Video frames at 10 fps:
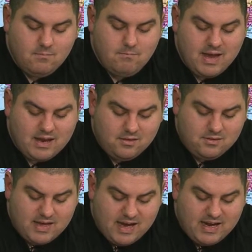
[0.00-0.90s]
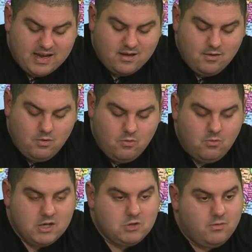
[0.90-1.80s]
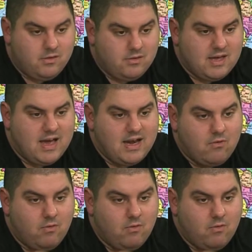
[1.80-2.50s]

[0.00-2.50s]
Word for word: Mechasonic, who which was Sonic